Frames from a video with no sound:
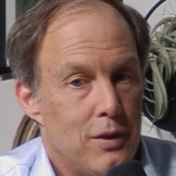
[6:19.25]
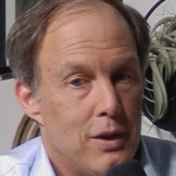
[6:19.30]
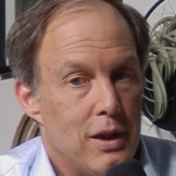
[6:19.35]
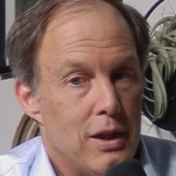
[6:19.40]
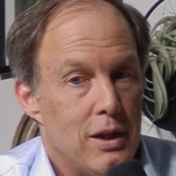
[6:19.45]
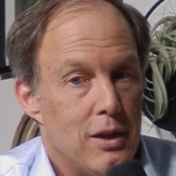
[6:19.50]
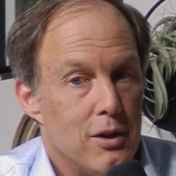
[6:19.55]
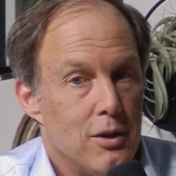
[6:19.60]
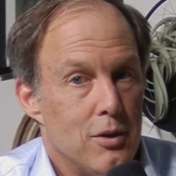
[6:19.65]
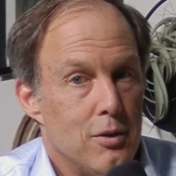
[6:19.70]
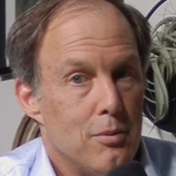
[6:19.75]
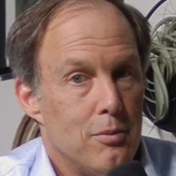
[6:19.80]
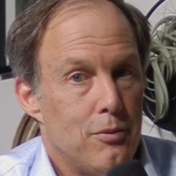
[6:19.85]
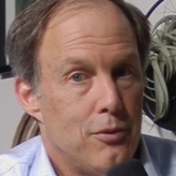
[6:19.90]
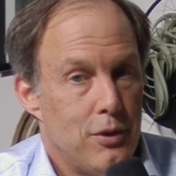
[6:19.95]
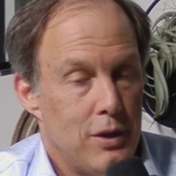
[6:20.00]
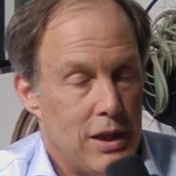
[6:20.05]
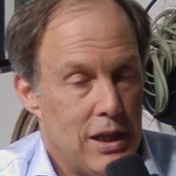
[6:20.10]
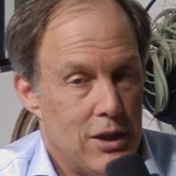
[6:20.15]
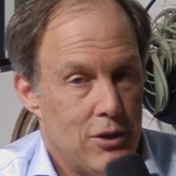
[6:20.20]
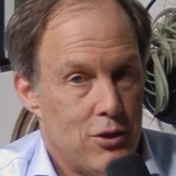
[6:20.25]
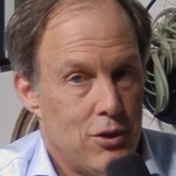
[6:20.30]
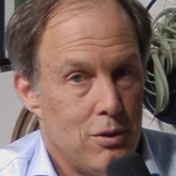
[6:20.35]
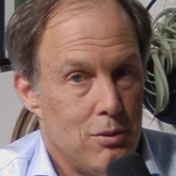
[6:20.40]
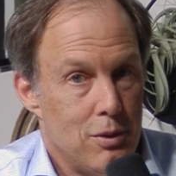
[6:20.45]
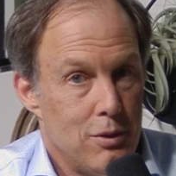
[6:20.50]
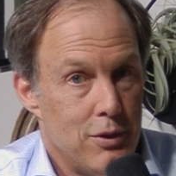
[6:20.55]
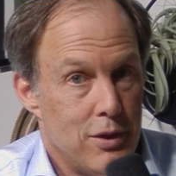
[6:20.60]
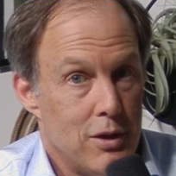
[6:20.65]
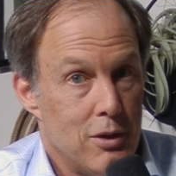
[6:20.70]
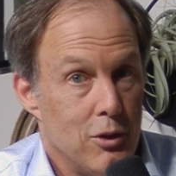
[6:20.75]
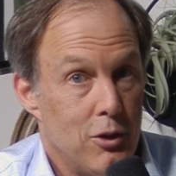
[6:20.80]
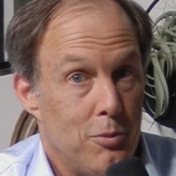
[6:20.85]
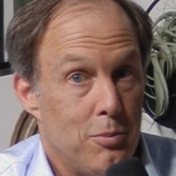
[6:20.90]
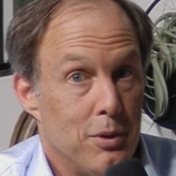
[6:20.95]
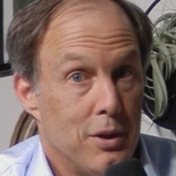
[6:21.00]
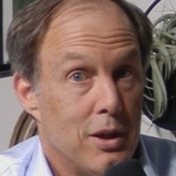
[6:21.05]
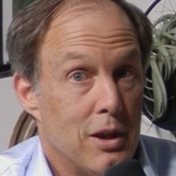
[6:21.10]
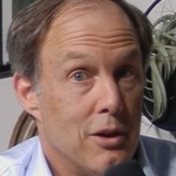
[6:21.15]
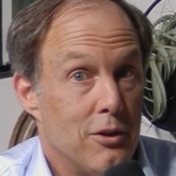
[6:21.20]
their financial results,
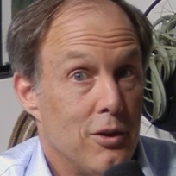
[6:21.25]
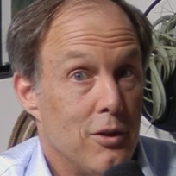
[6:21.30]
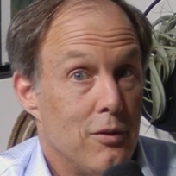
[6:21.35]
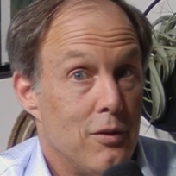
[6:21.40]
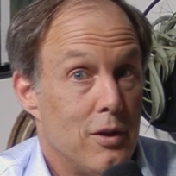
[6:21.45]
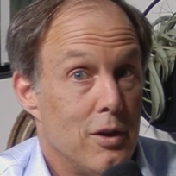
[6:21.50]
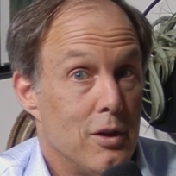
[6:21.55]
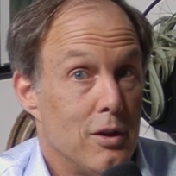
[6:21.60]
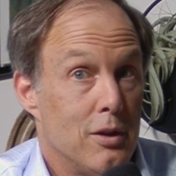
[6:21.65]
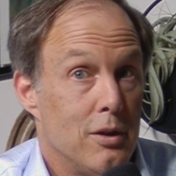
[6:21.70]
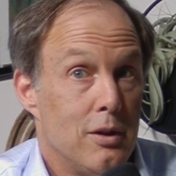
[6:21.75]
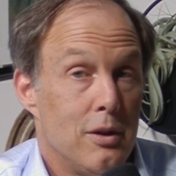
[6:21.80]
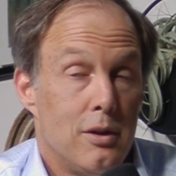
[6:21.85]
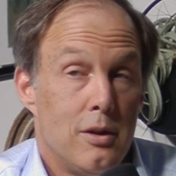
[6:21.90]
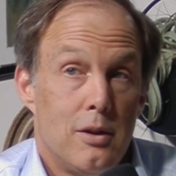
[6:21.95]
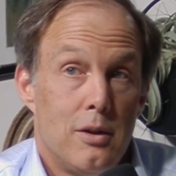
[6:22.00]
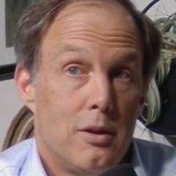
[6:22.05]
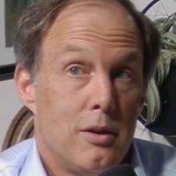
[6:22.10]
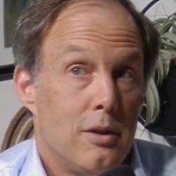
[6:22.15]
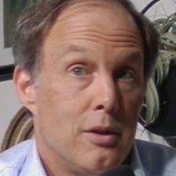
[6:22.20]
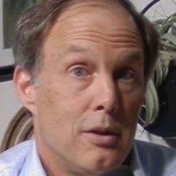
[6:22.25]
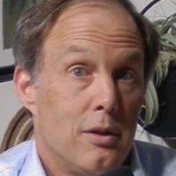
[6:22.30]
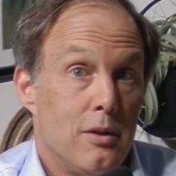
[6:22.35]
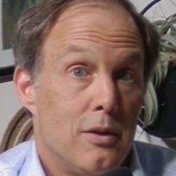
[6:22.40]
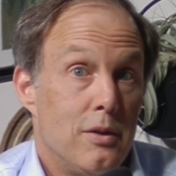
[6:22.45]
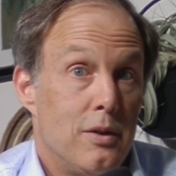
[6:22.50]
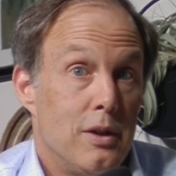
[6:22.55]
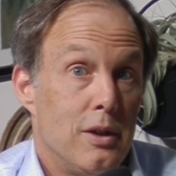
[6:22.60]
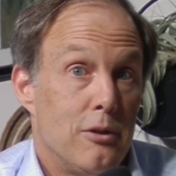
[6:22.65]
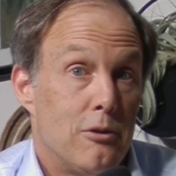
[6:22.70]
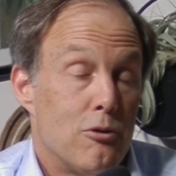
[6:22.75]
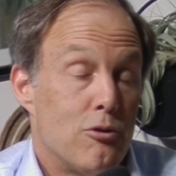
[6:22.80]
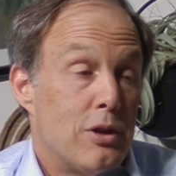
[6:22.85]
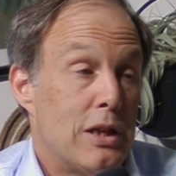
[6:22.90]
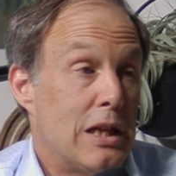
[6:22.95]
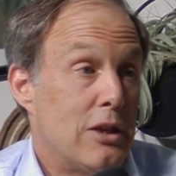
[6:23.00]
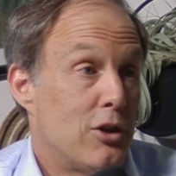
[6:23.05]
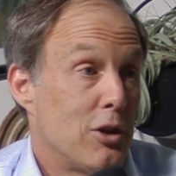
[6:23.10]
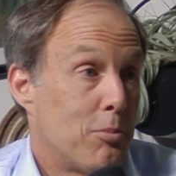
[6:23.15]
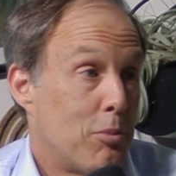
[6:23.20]
because of the
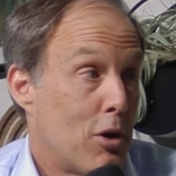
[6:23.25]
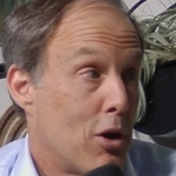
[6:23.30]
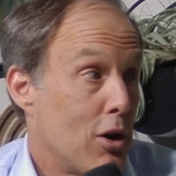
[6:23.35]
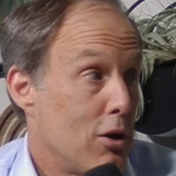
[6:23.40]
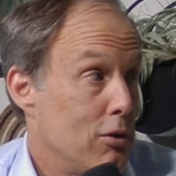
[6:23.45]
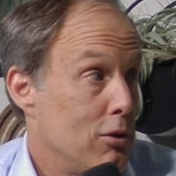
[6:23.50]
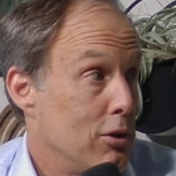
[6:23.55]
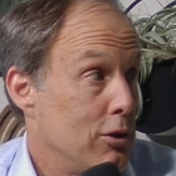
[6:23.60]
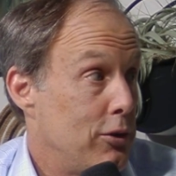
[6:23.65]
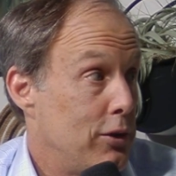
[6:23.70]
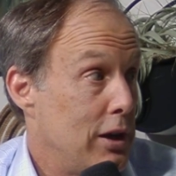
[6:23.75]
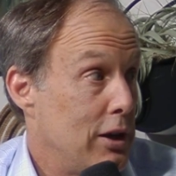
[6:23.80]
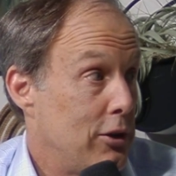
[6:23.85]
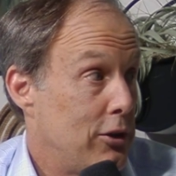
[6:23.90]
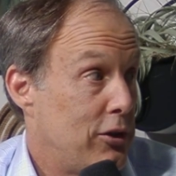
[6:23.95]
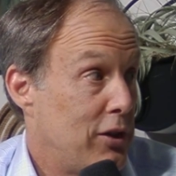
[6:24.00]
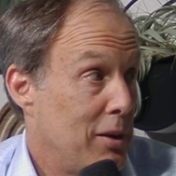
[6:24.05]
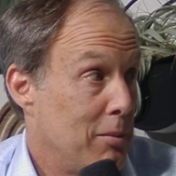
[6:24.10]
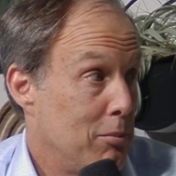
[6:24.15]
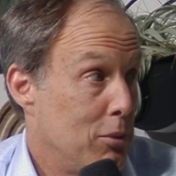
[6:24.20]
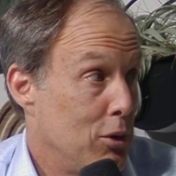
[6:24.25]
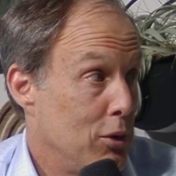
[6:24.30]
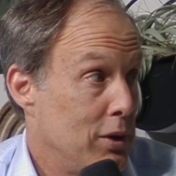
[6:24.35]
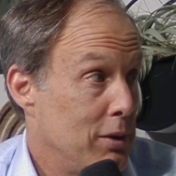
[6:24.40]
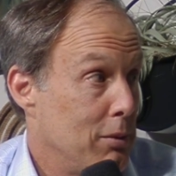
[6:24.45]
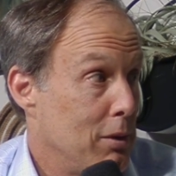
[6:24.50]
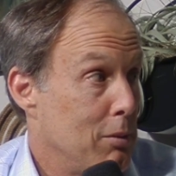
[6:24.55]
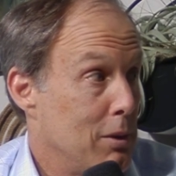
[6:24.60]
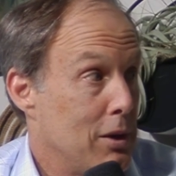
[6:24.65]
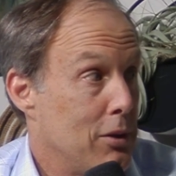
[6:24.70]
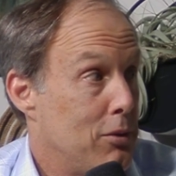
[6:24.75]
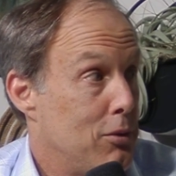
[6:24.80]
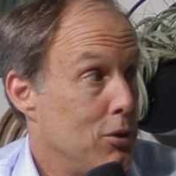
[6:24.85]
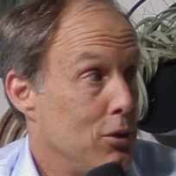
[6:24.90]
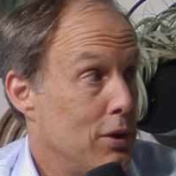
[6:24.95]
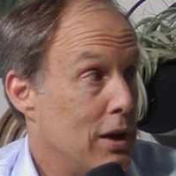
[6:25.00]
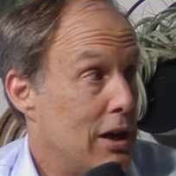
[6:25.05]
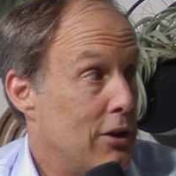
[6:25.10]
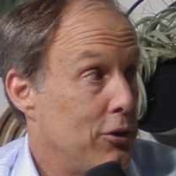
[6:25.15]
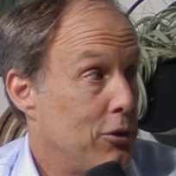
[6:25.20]
strategic partners they assembled that we went through
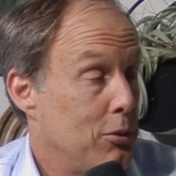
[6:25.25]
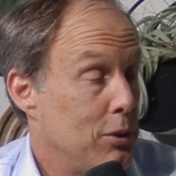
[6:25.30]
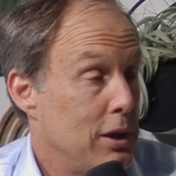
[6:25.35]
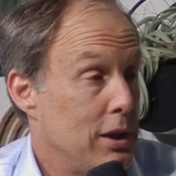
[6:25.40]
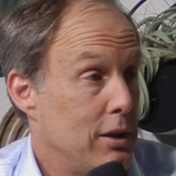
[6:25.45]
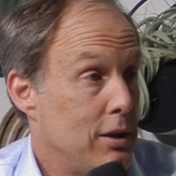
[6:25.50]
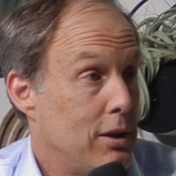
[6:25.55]
last week.